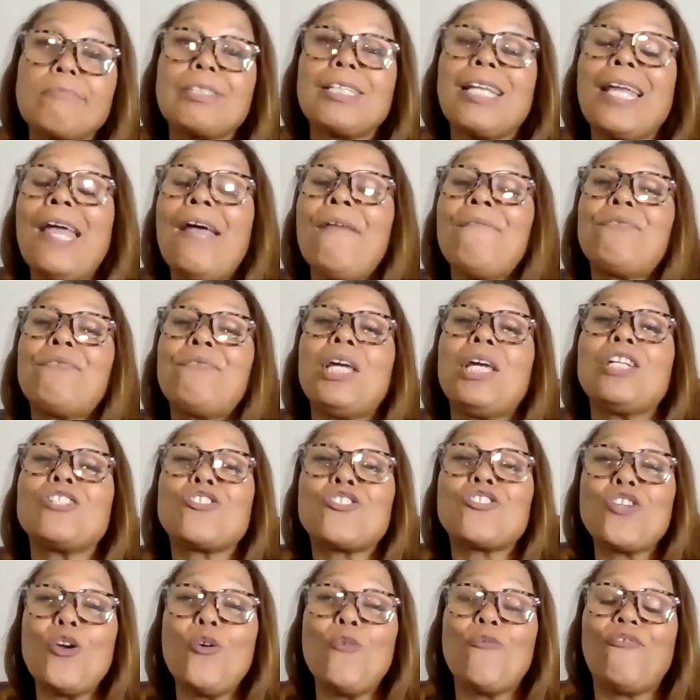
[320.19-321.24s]
if the
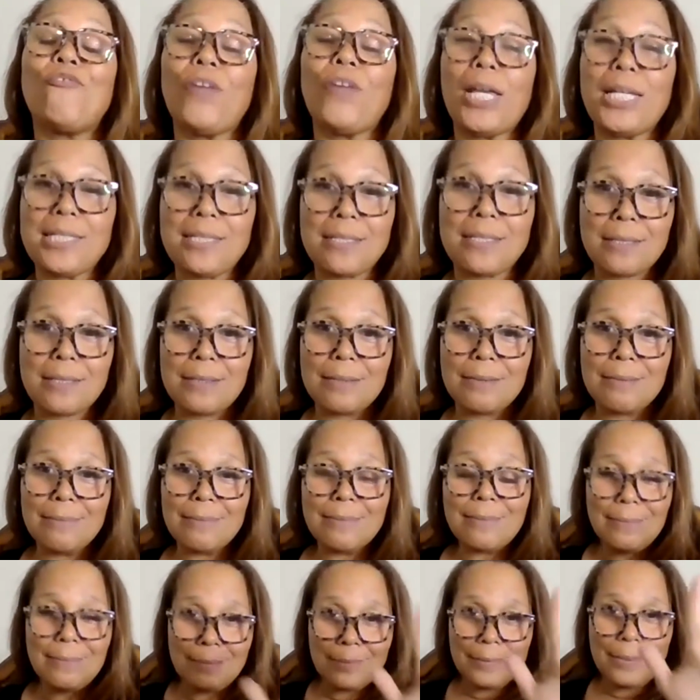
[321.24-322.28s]
shoe fits.
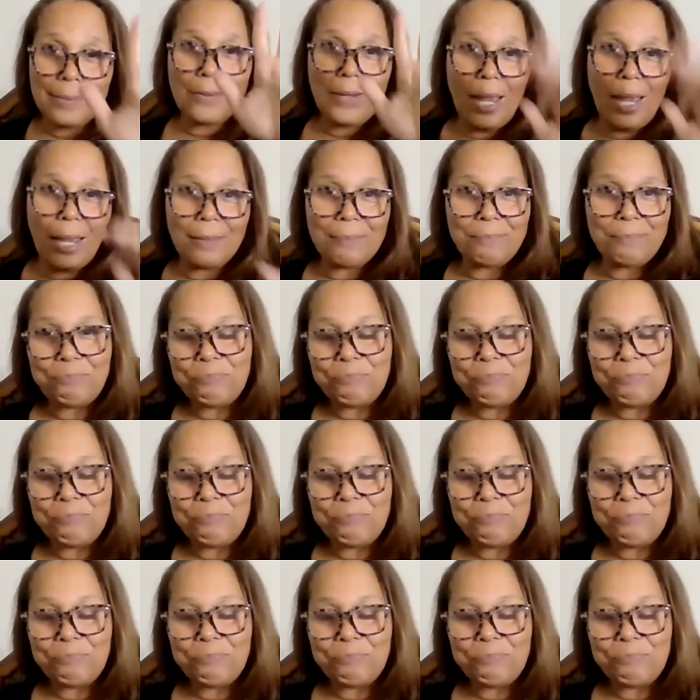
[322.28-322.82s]
Okay.